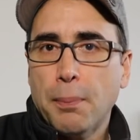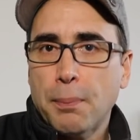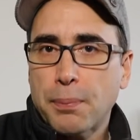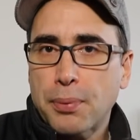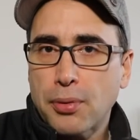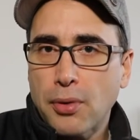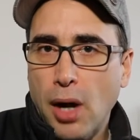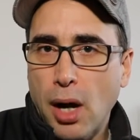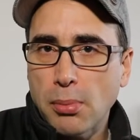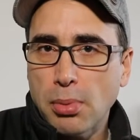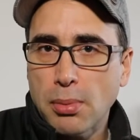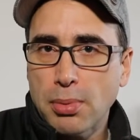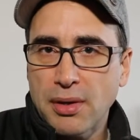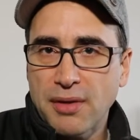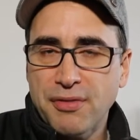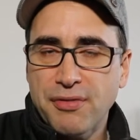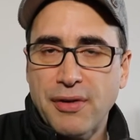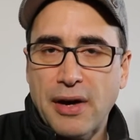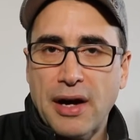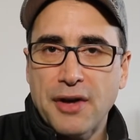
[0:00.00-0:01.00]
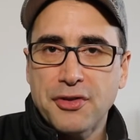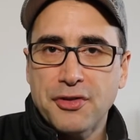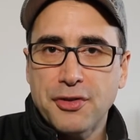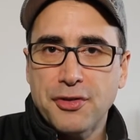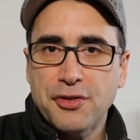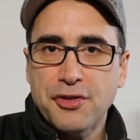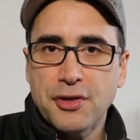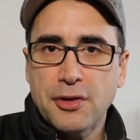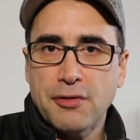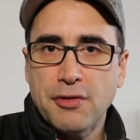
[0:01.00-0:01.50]
probably faster
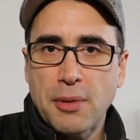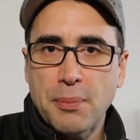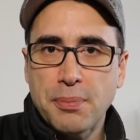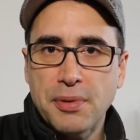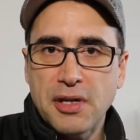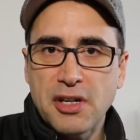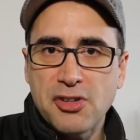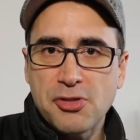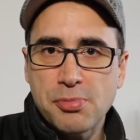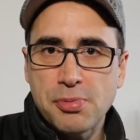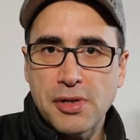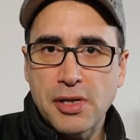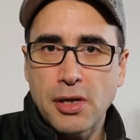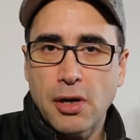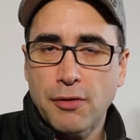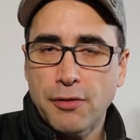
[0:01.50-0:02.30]
still than PHP,